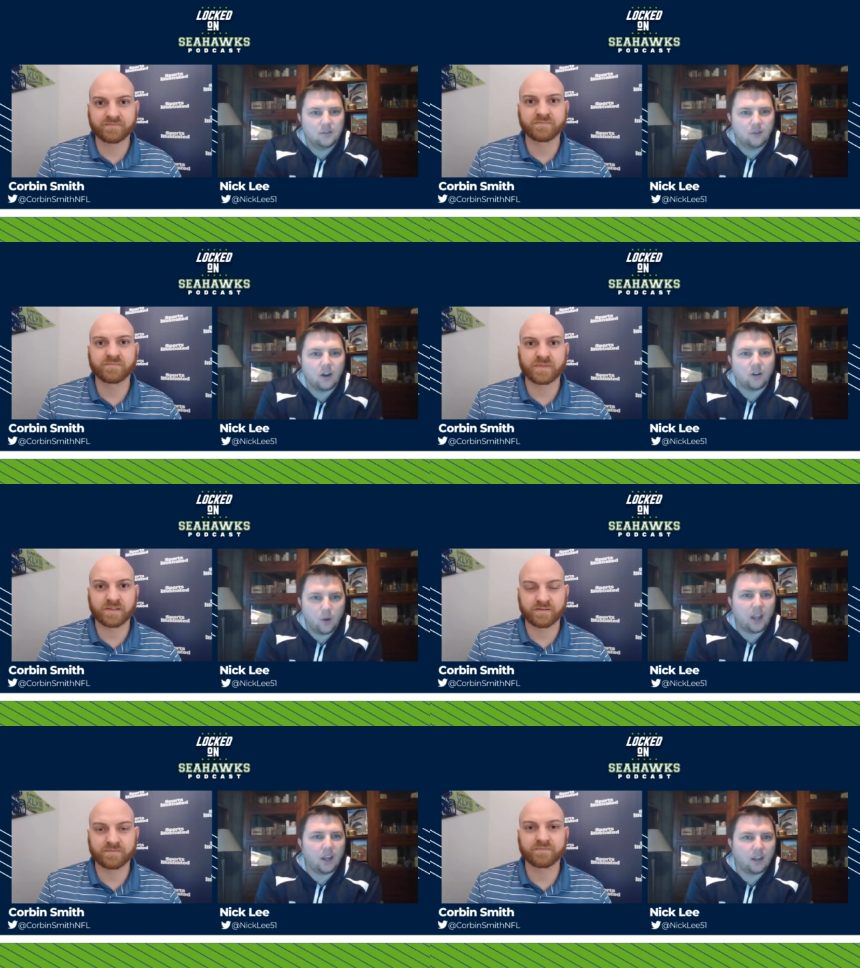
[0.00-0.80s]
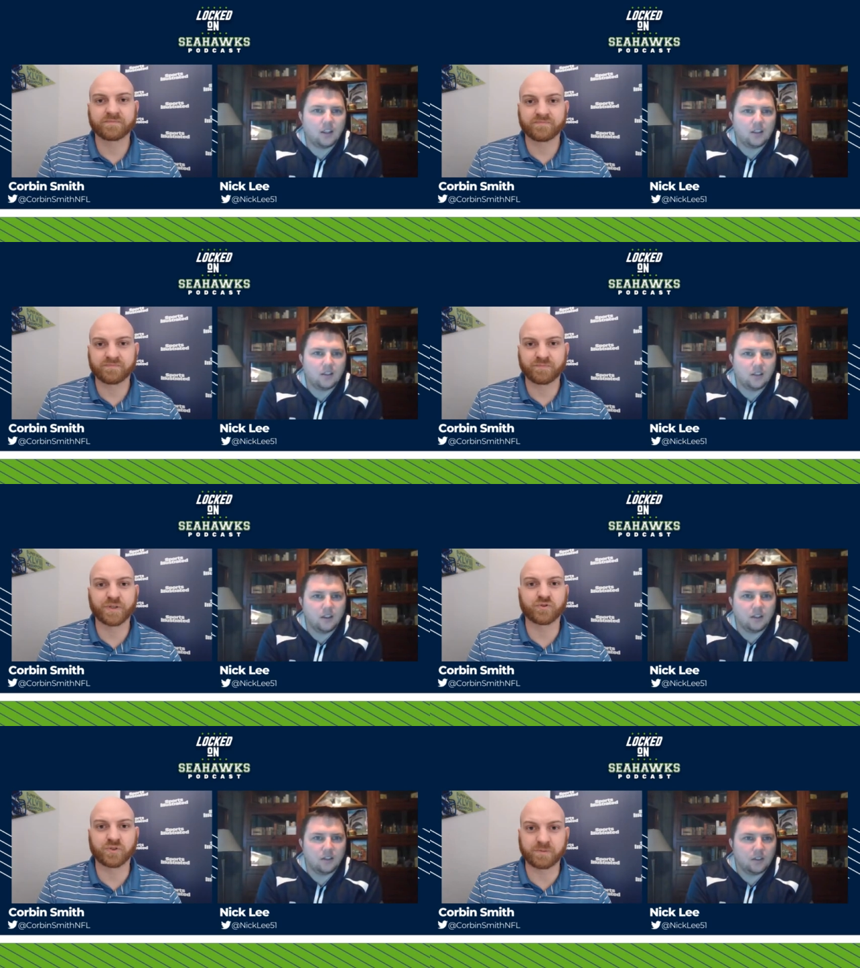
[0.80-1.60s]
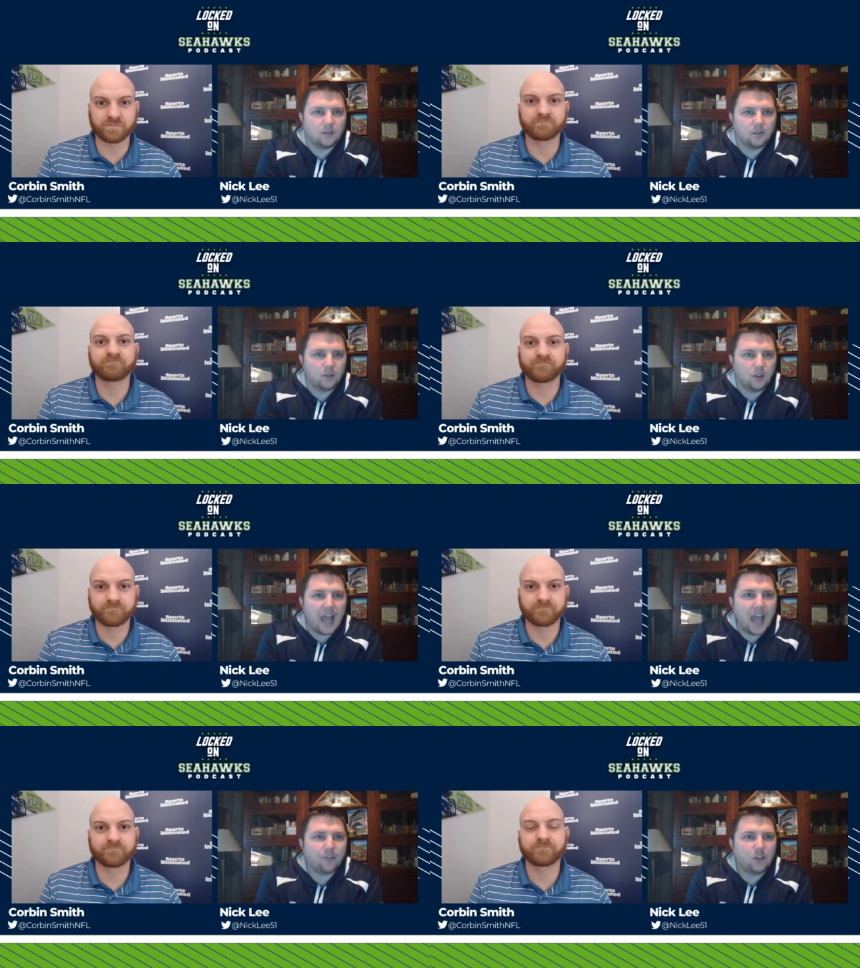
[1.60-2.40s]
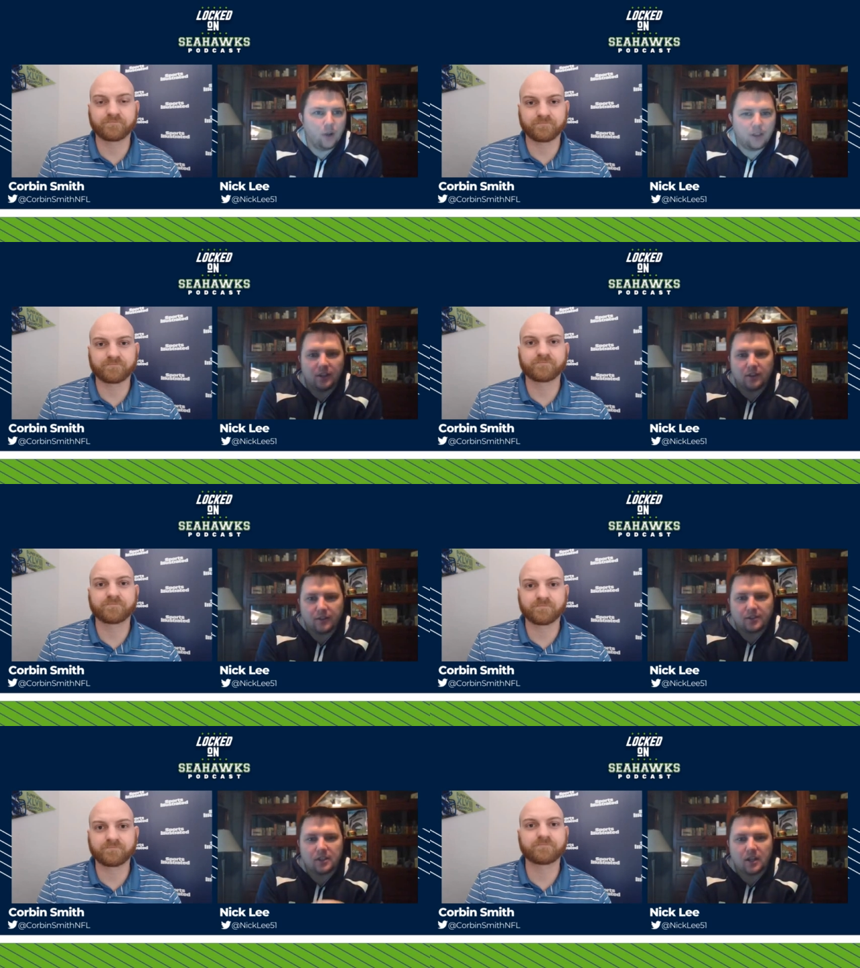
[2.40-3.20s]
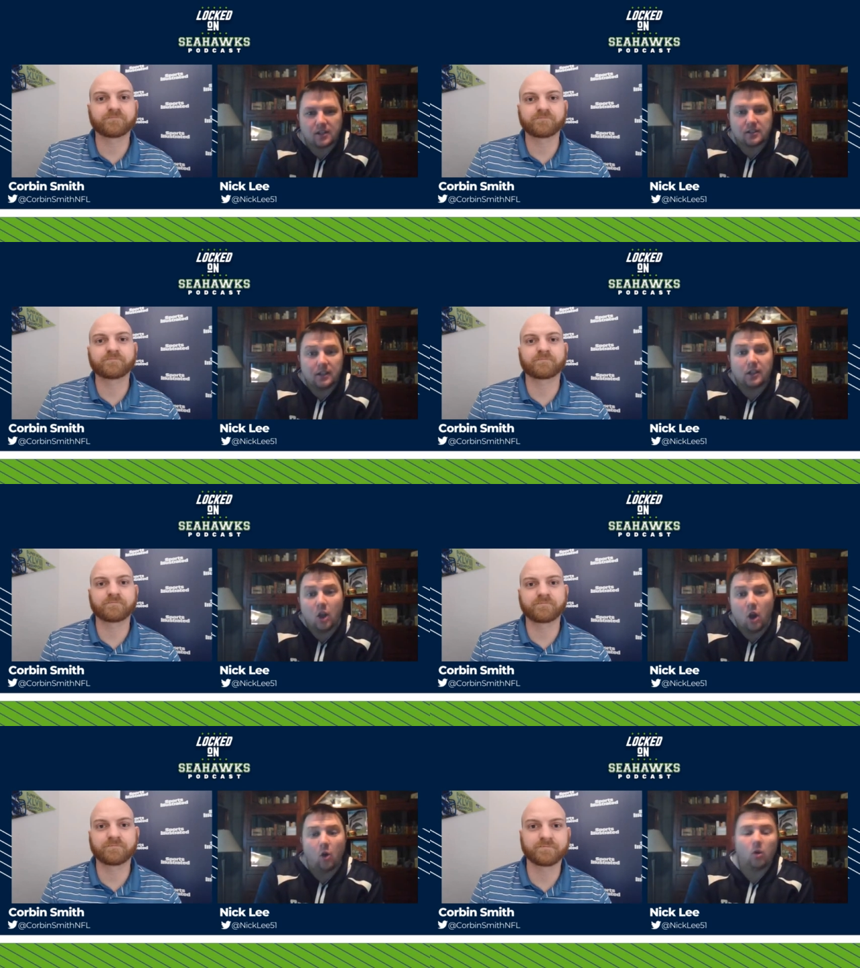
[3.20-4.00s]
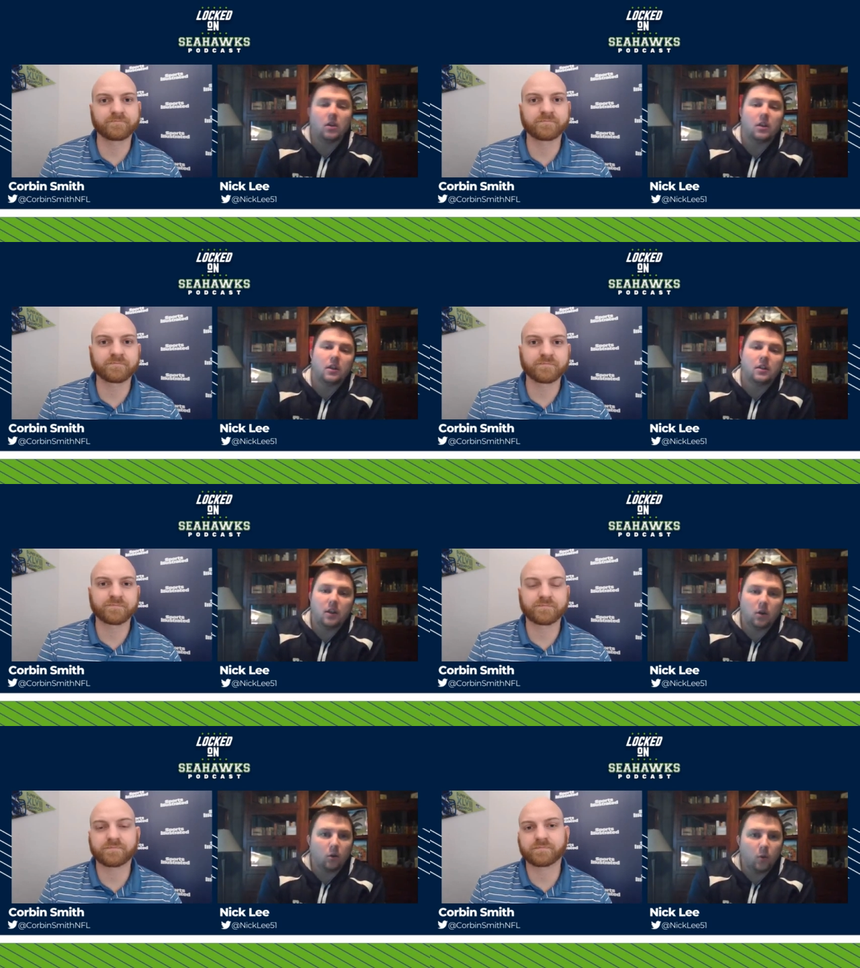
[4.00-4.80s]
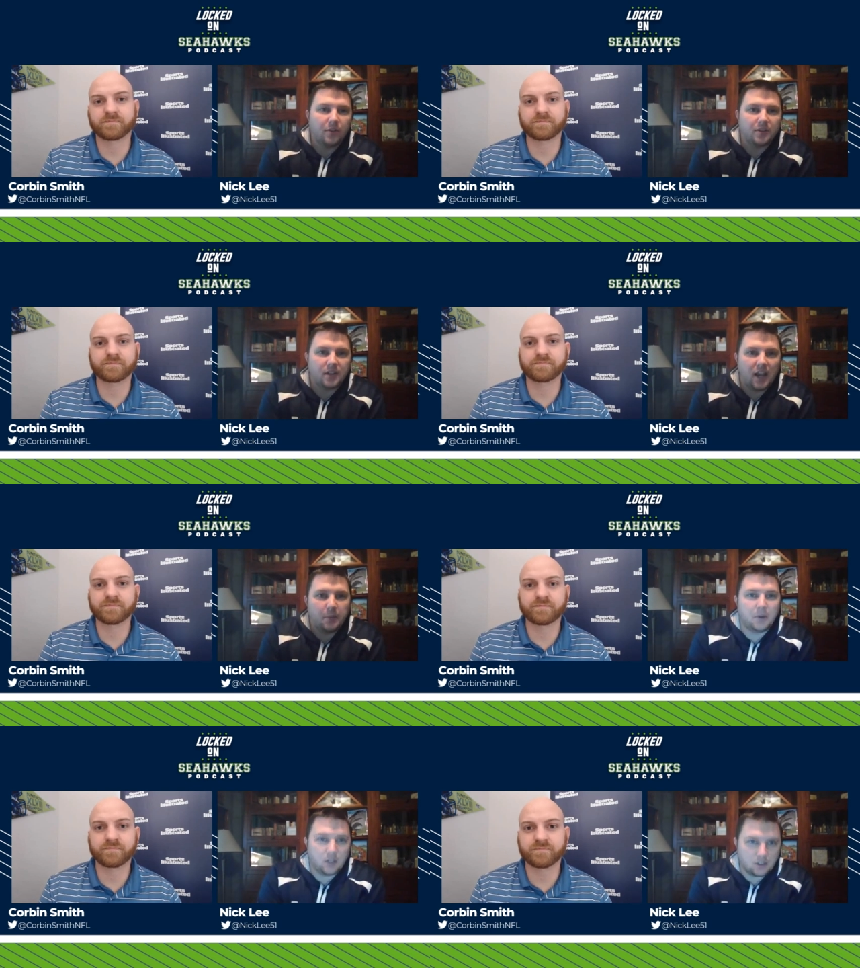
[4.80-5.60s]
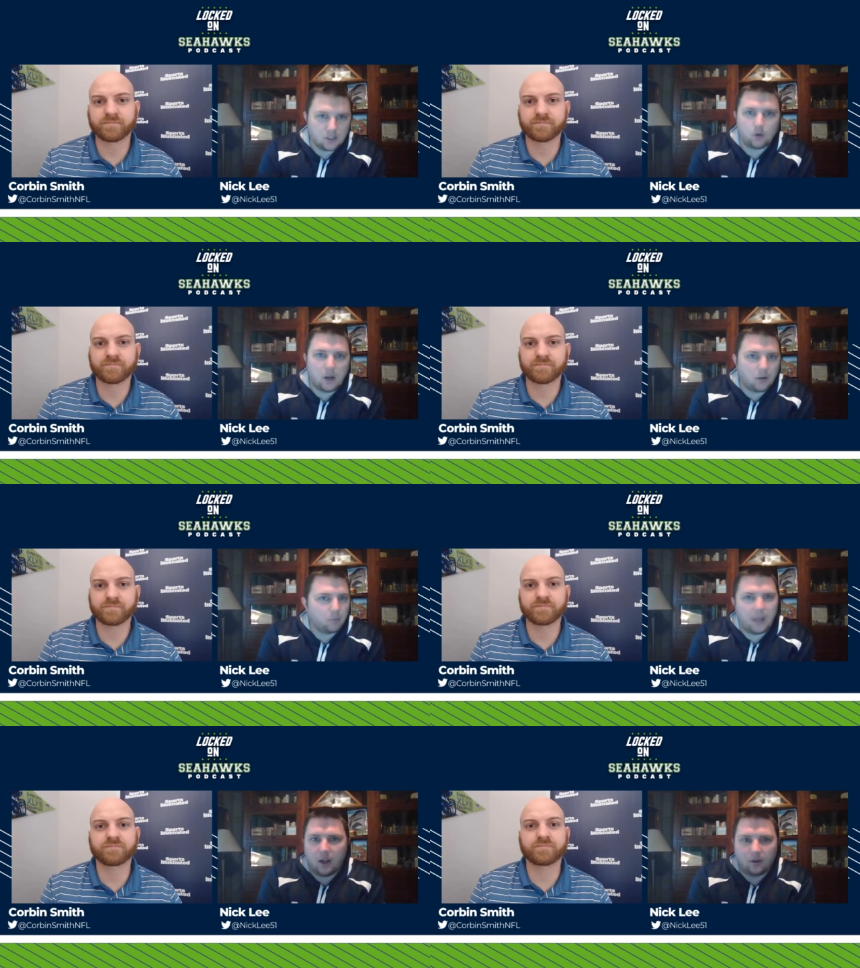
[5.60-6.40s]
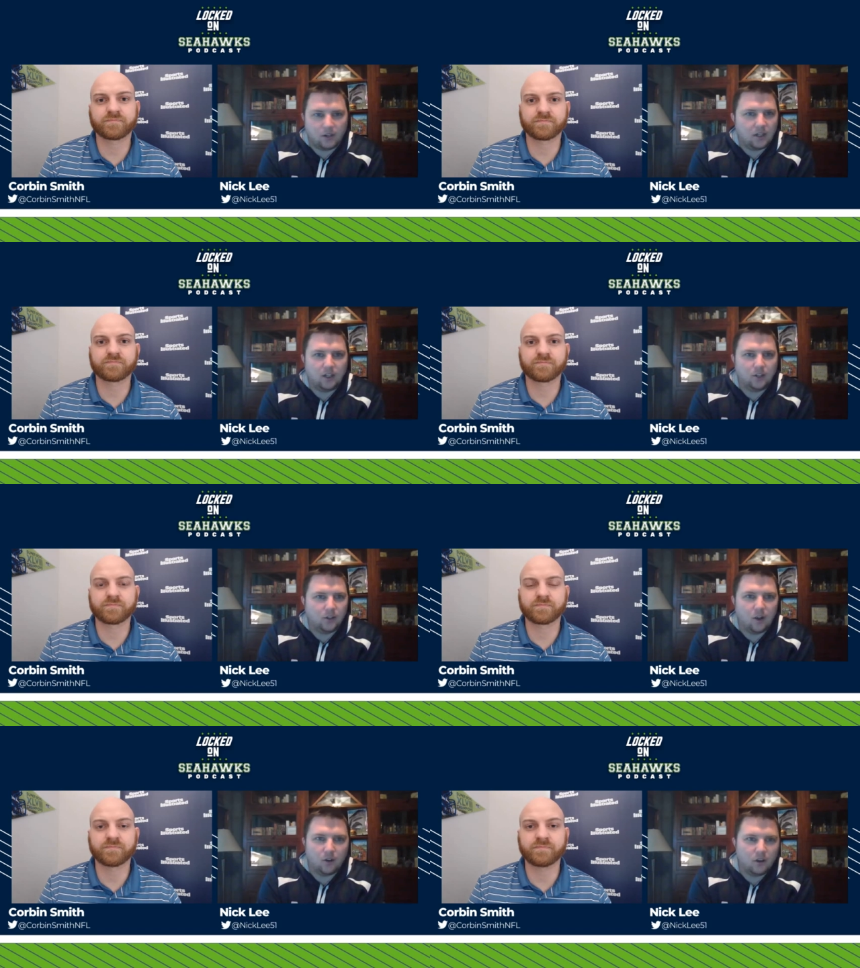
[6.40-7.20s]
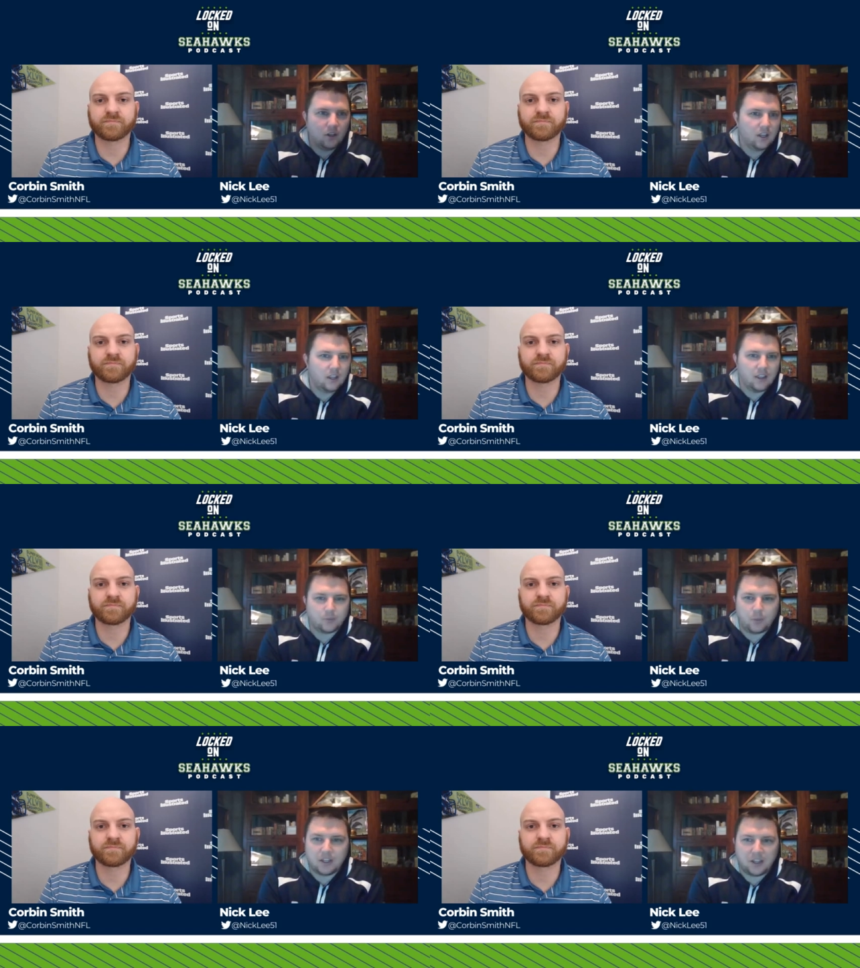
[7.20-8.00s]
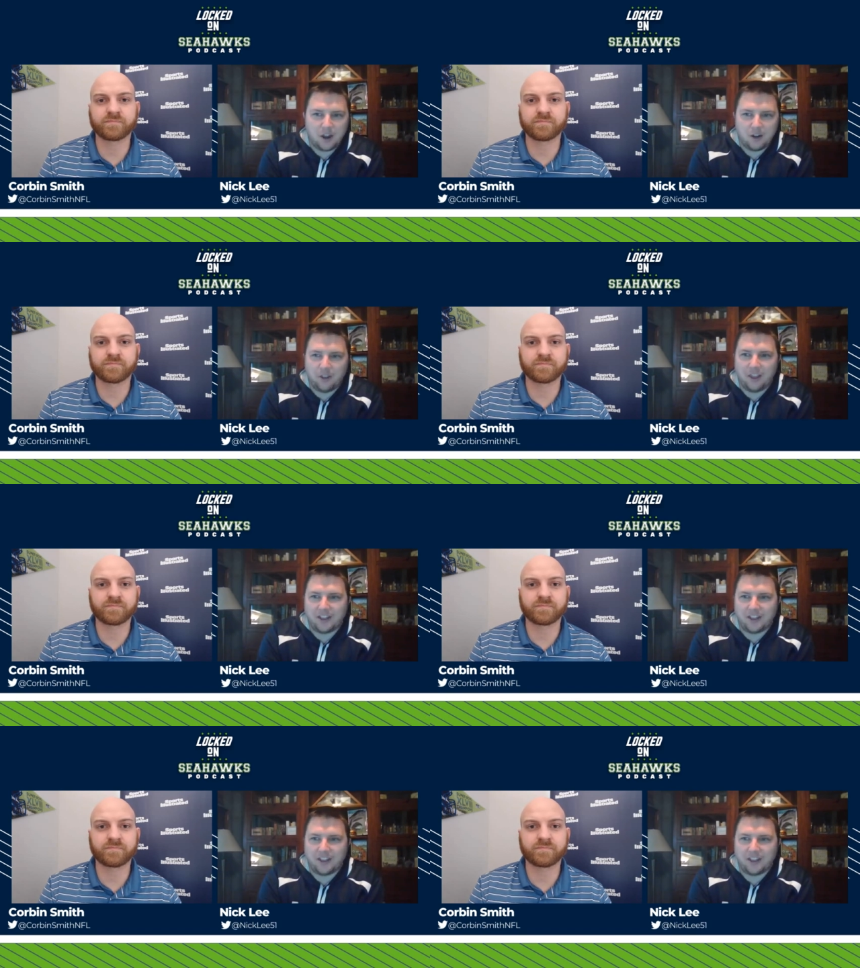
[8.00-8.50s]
Speaker 1: far and away the the, the avenue I think that the Seahawks need to go in order to win this game and is the ground and pound. And and you know that Pete Carroll,